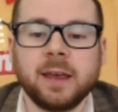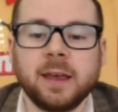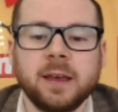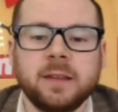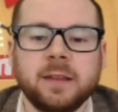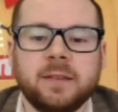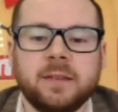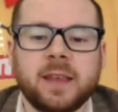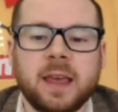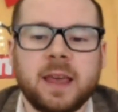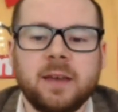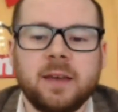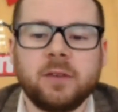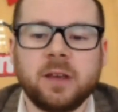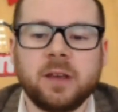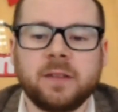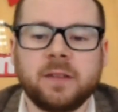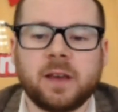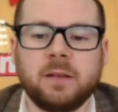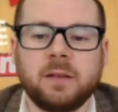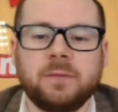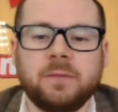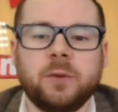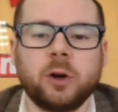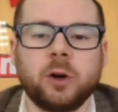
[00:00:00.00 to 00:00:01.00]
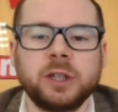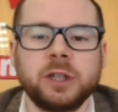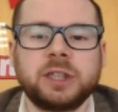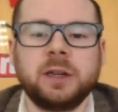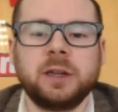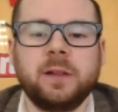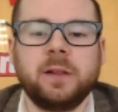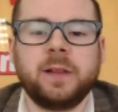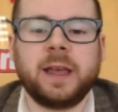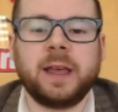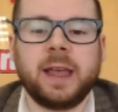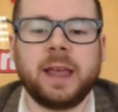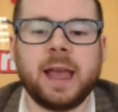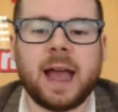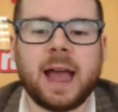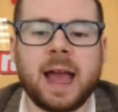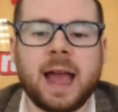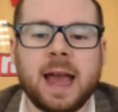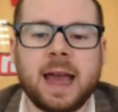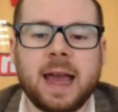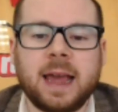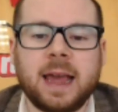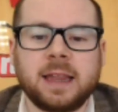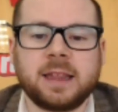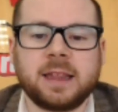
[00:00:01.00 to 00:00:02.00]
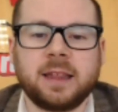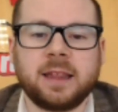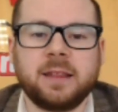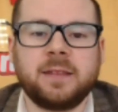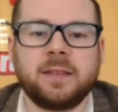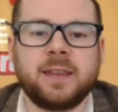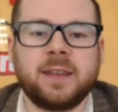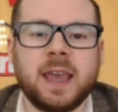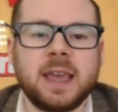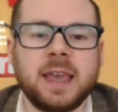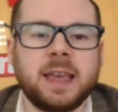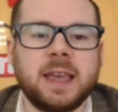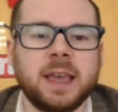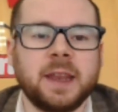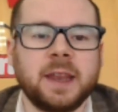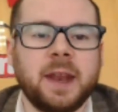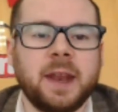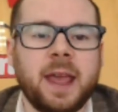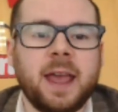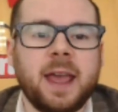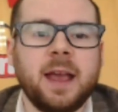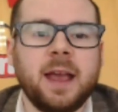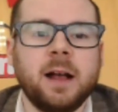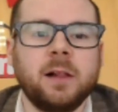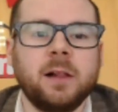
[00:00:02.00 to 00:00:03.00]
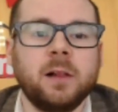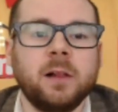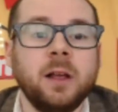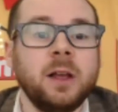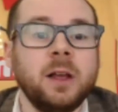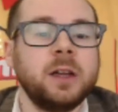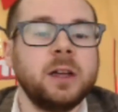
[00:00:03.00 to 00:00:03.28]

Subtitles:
David, unfortunately, has taken ill,